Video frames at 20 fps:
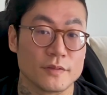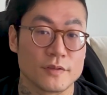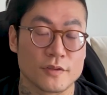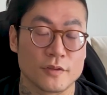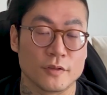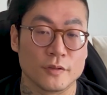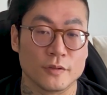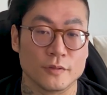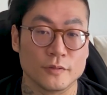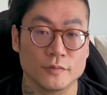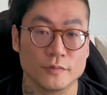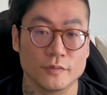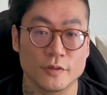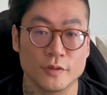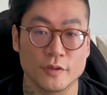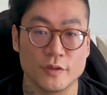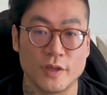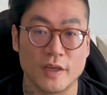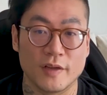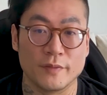So,
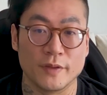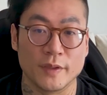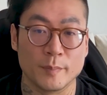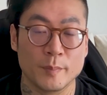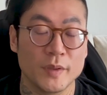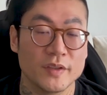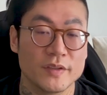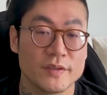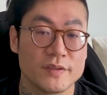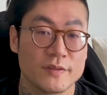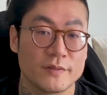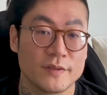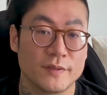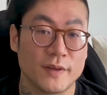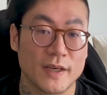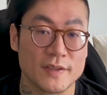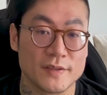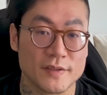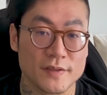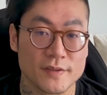you have like billions of
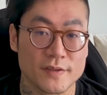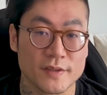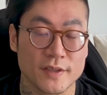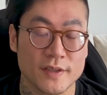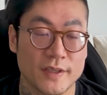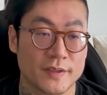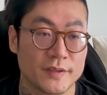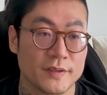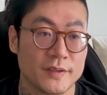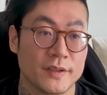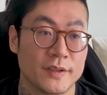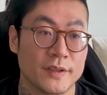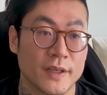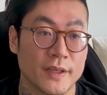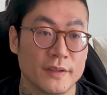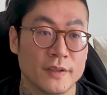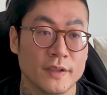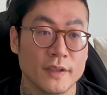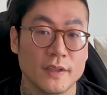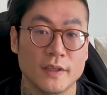devices connected to the
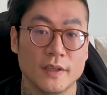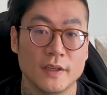internet,